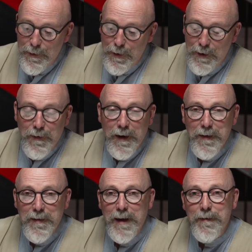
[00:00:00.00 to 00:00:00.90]

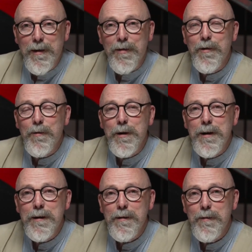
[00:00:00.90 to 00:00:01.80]
35-70 I thought
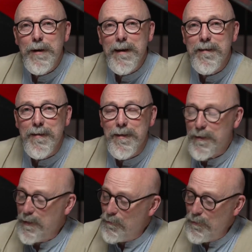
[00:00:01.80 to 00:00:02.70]
were excellent.
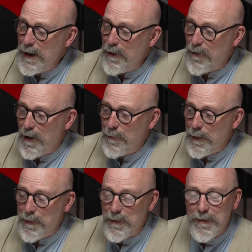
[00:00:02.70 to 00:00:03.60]
There's really
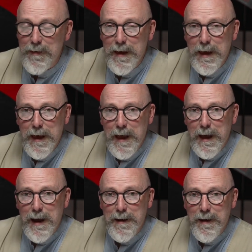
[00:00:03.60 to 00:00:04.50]
sharp images,
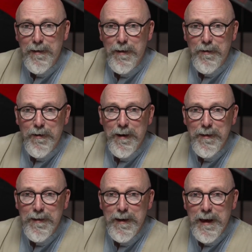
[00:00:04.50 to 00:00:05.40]
nice
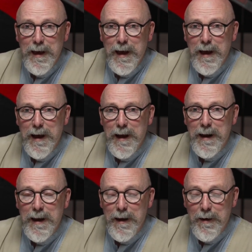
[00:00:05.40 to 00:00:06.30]
contrast,
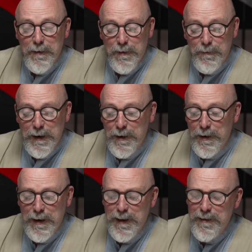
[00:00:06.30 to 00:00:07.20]
and it looks really
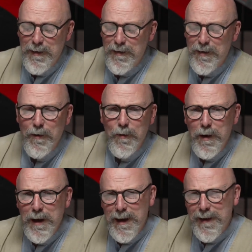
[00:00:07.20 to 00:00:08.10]
good. And it's just
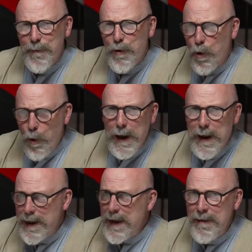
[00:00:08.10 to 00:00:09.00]
so
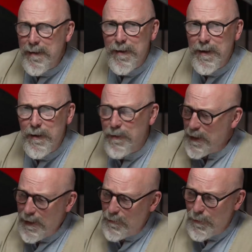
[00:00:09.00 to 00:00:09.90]
quick and easy to use, and
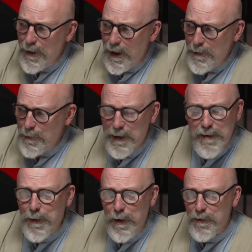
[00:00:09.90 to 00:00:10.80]
you get these reliable
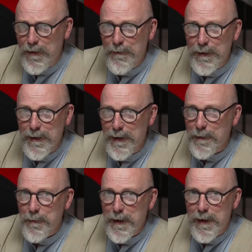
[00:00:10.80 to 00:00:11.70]
exposures every
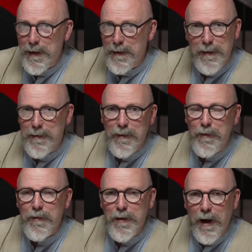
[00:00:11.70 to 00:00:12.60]
time. You
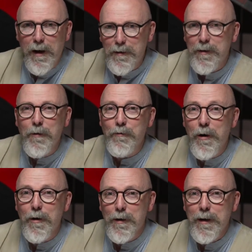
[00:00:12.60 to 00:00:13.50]
just can't go
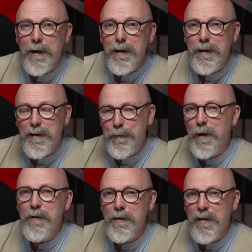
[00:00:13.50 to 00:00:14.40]
wrong. The
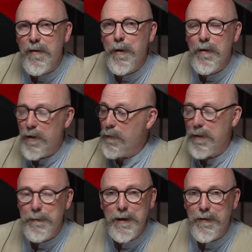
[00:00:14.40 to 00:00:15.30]
exposures are spot on
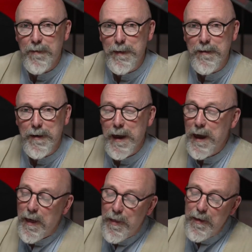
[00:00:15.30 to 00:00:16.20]
with the matrix metering.
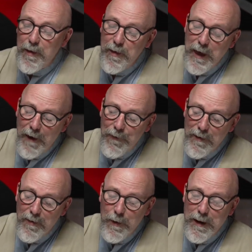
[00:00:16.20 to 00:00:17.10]
The
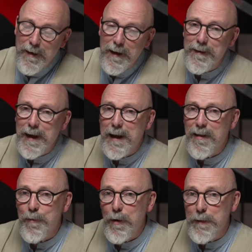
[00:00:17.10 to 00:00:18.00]
F801s actually had
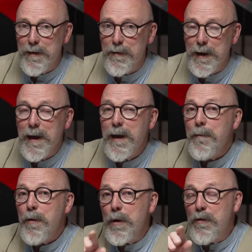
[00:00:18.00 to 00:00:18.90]
spot metering,
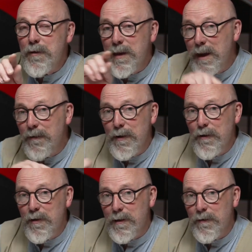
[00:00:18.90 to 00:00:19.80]
which was the
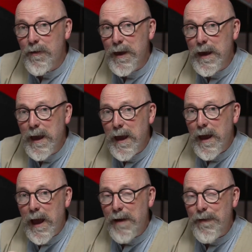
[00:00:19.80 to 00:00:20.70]
evolution of the
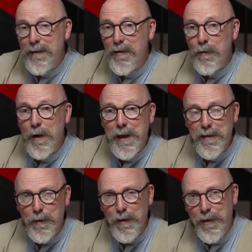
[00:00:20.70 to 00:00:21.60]
F801.
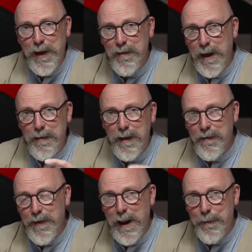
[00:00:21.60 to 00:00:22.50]
That's one of the things they
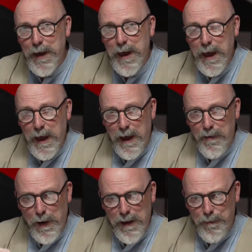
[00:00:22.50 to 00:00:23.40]
did develop. They,
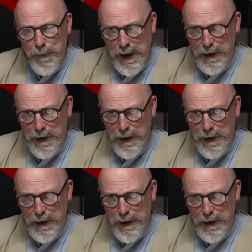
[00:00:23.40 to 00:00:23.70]
as well as